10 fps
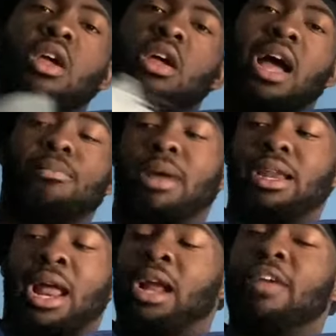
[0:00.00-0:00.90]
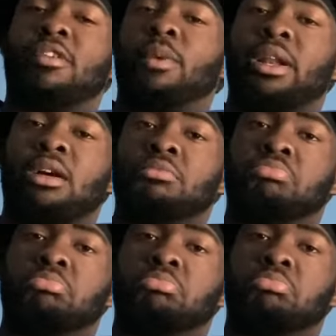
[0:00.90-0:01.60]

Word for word: I might not give it away though.